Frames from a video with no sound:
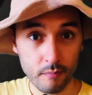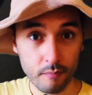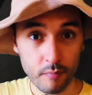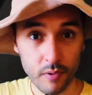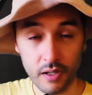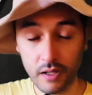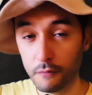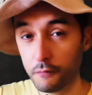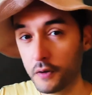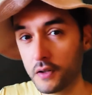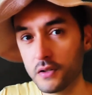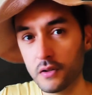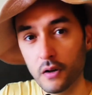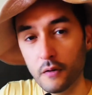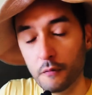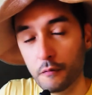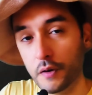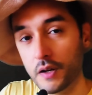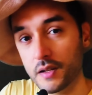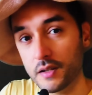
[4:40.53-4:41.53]
But if it's your
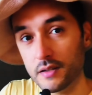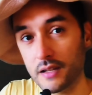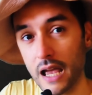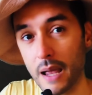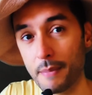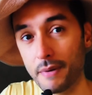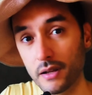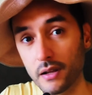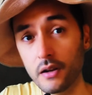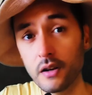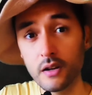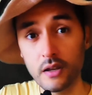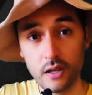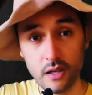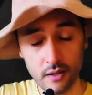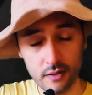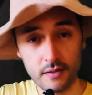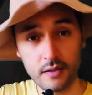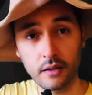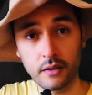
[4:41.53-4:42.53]
first time and you're
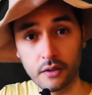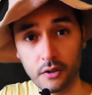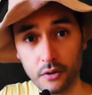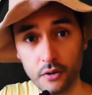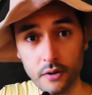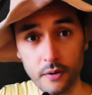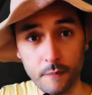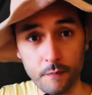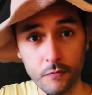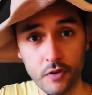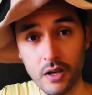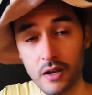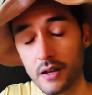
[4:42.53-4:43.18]
insecure,